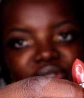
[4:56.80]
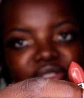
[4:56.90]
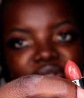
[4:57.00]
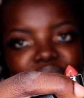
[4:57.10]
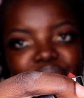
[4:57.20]

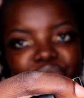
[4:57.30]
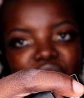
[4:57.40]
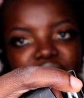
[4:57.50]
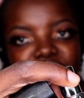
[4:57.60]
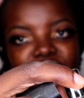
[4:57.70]
It's
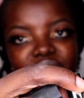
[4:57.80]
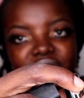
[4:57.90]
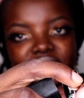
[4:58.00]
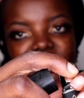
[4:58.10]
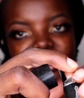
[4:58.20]
brown nude.
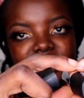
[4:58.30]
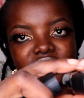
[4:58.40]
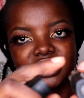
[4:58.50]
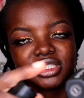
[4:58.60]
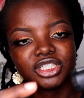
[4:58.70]

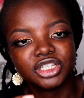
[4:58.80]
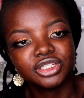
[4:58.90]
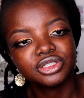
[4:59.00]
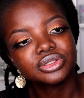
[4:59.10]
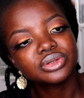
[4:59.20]
This shade
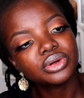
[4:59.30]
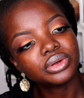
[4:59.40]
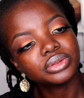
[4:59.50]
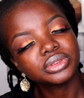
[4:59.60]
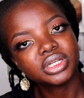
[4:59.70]
is
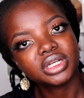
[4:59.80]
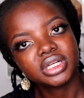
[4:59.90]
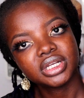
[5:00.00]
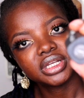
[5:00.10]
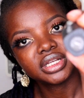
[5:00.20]
called
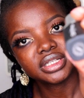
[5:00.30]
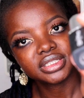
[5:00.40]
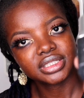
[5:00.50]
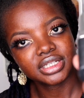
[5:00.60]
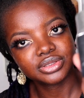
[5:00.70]

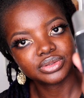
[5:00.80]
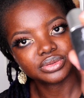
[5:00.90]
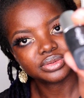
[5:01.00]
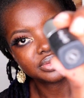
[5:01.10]
tattoo.